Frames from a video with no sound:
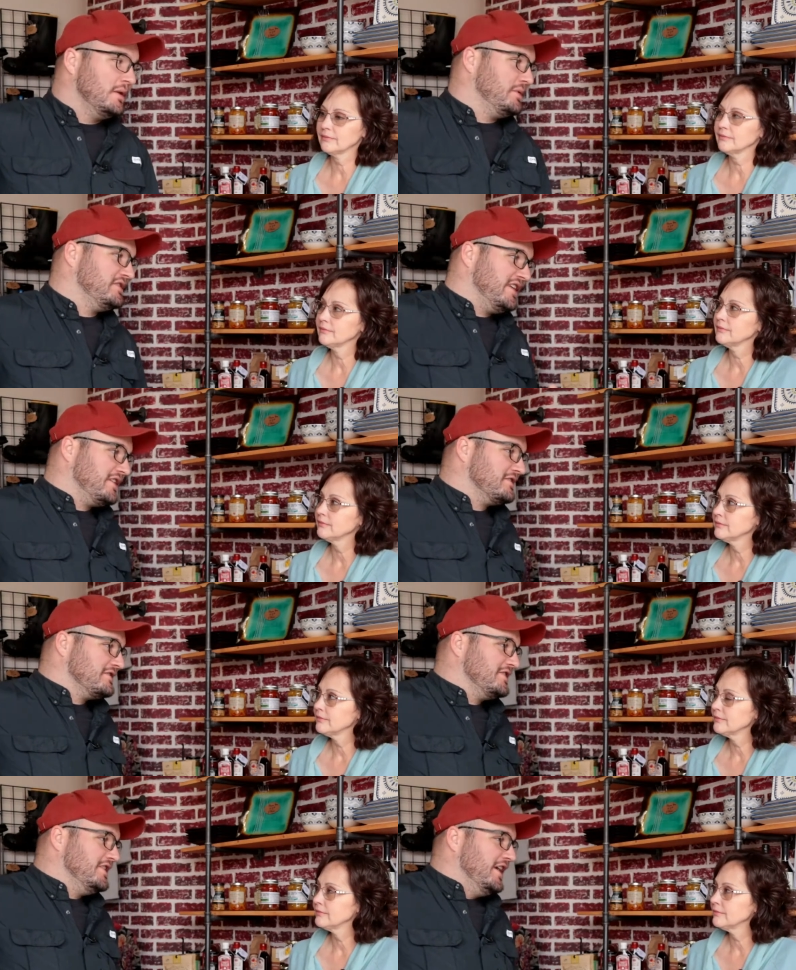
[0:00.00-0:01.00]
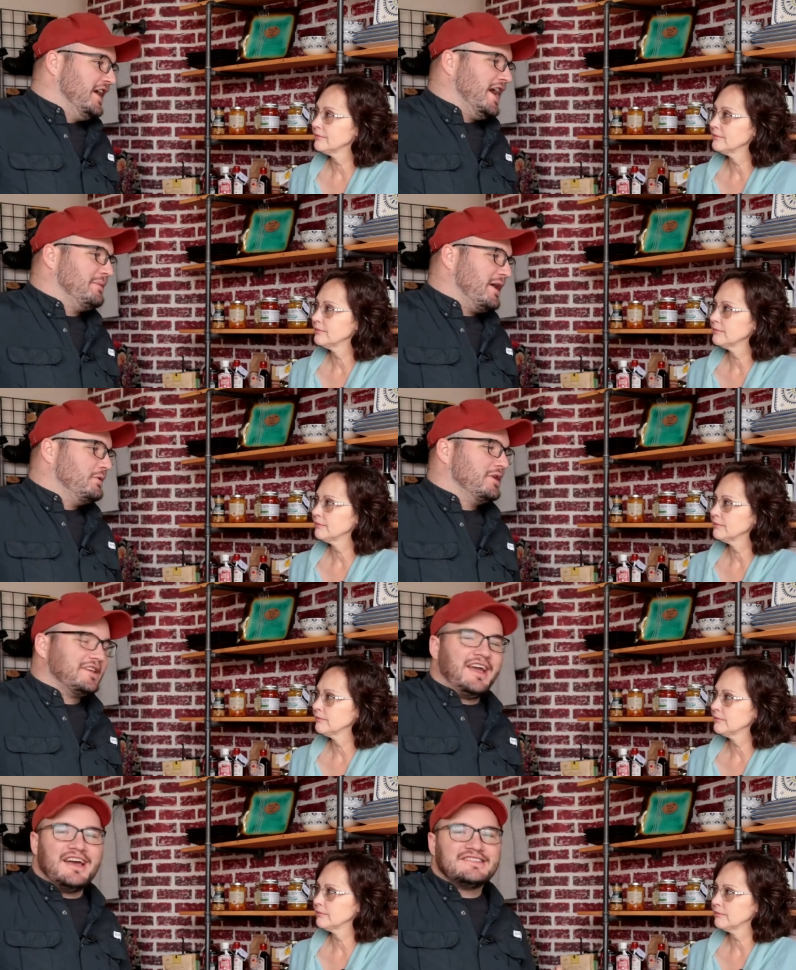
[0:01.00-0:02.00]
Speaker 1: particularly about what
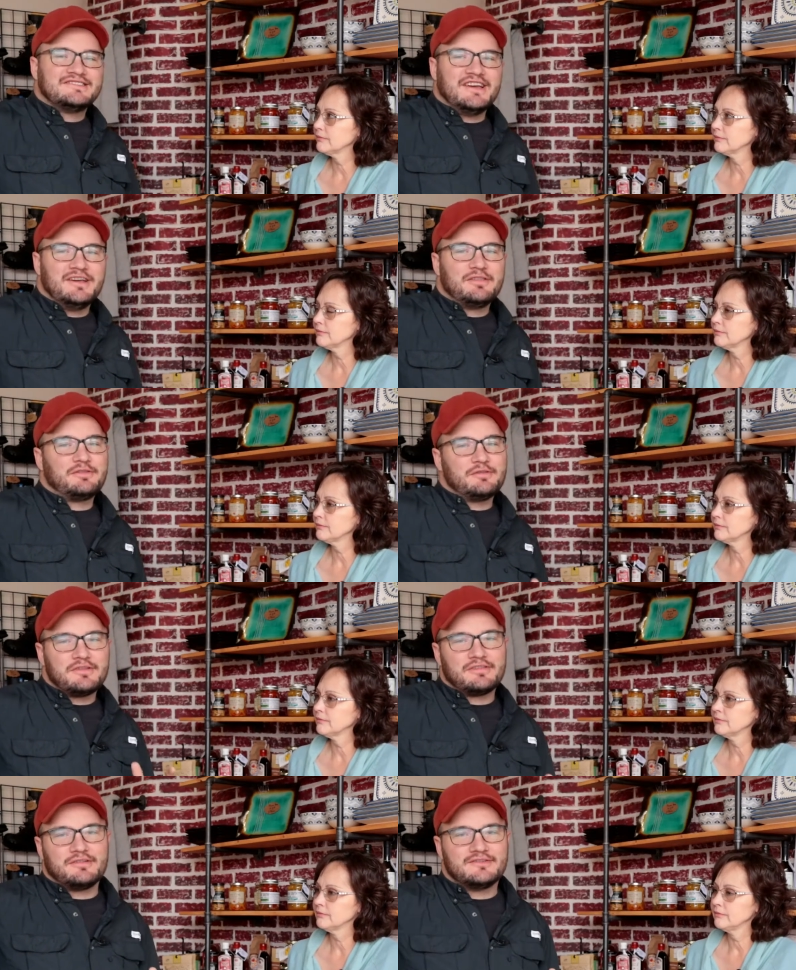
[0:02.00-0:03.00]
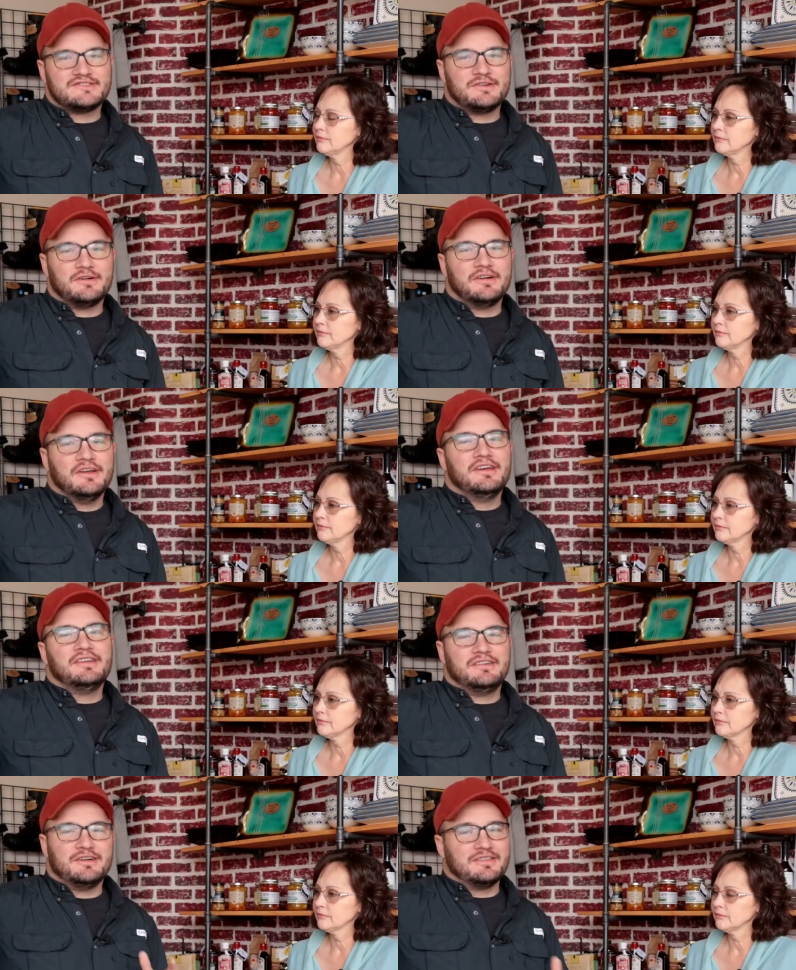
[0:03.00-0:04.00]
God's done through the thrift store
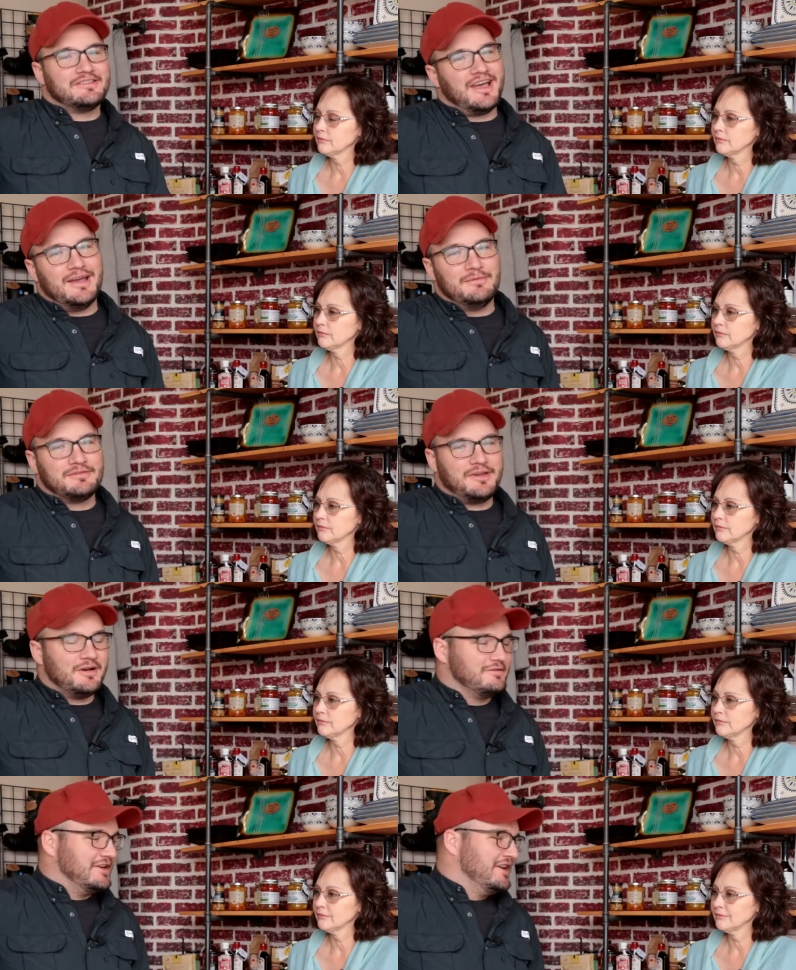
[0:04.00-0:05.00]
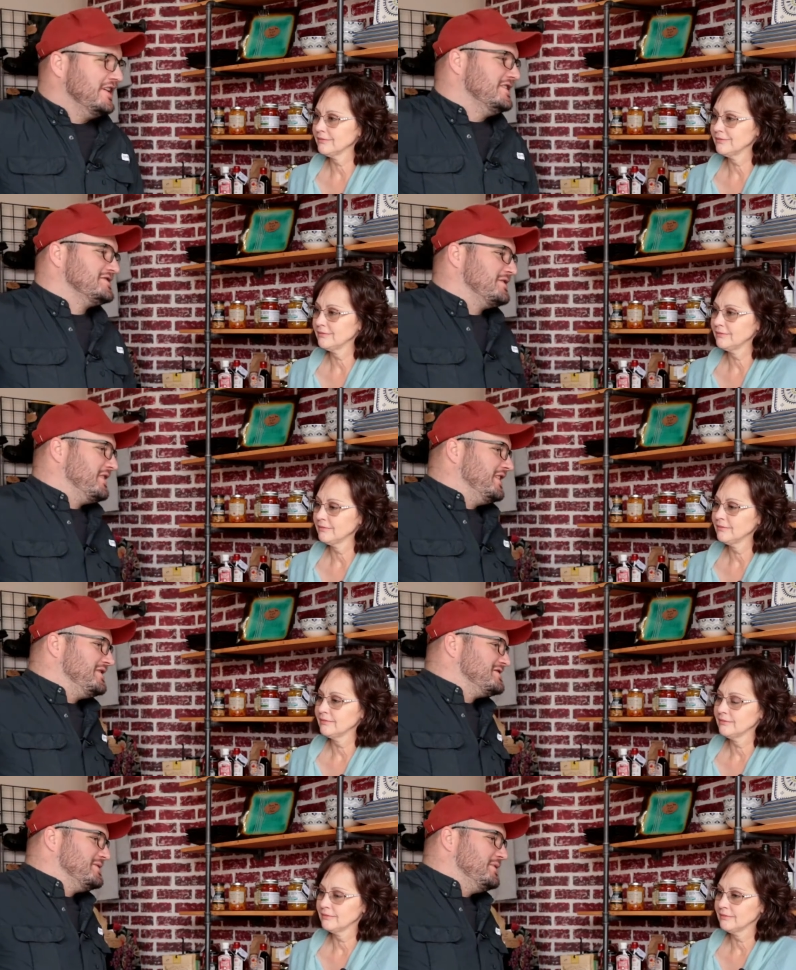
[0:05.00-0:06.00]
during the time of COVID. So thank you
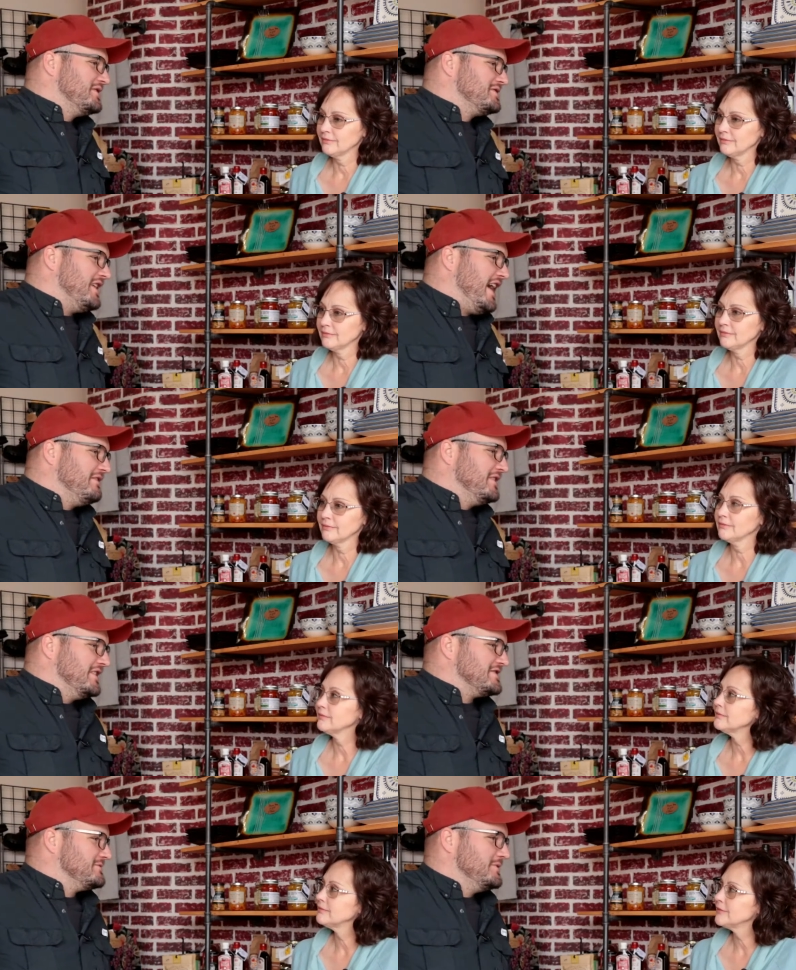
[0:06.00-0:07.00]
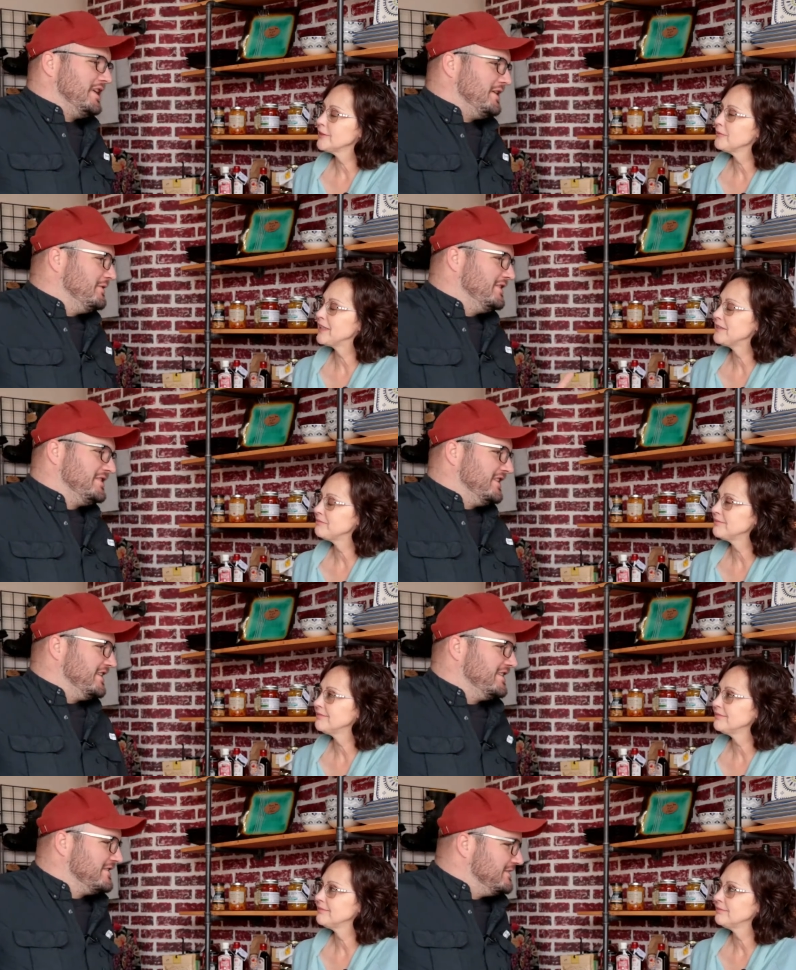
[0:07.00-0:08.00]
so much for having us and we can't wait to get
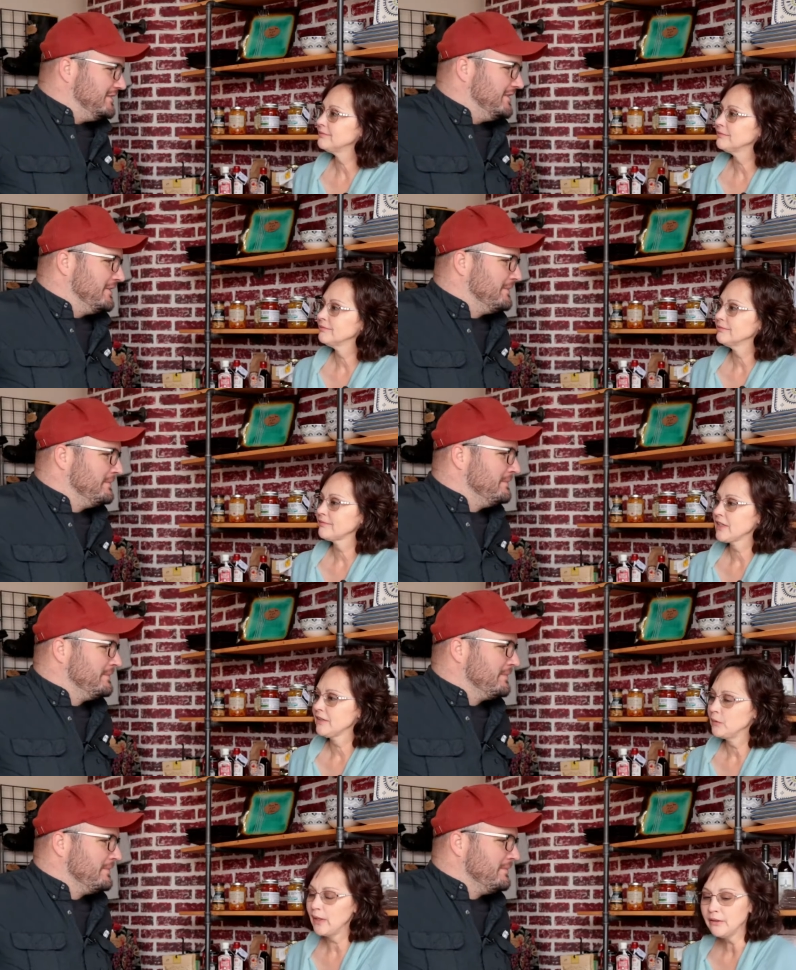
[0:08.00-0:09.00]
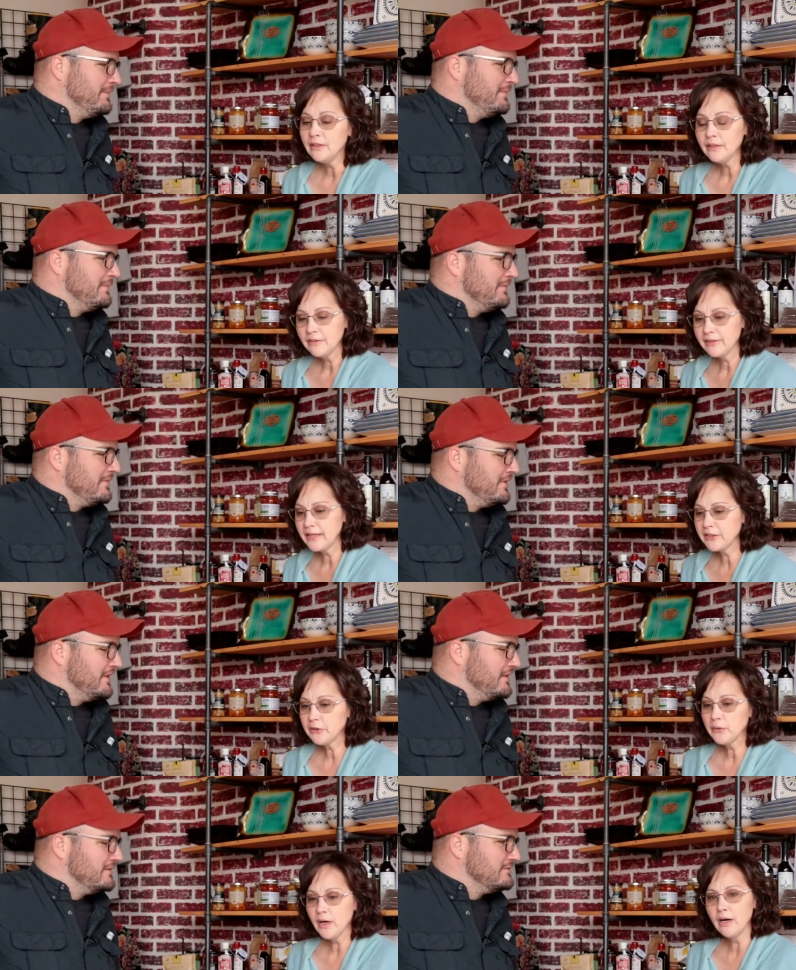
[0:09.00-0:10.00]
into it. Well, thank you.
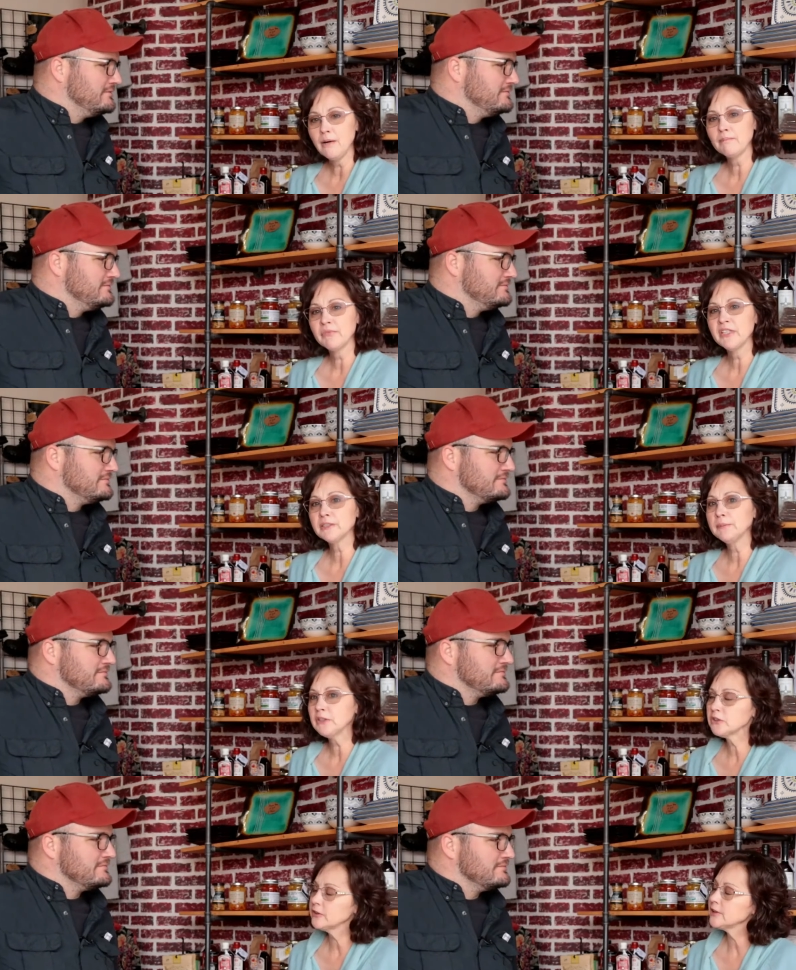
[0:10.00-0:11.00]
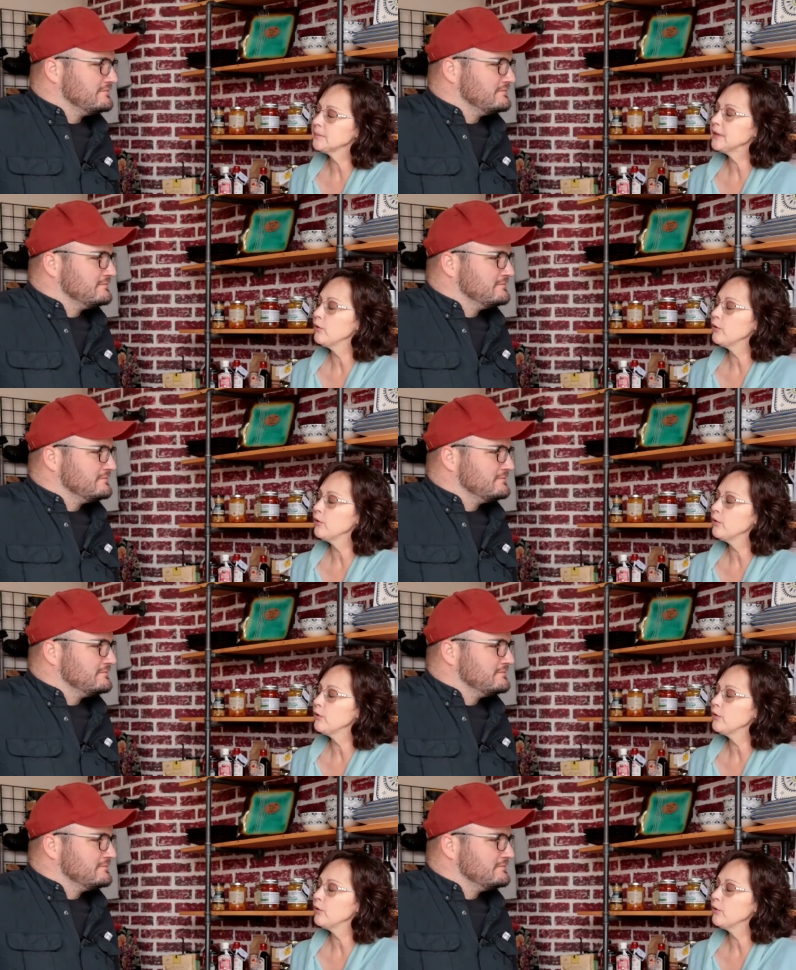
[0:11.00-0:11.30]
Um, this
Speaker 2: ministry's been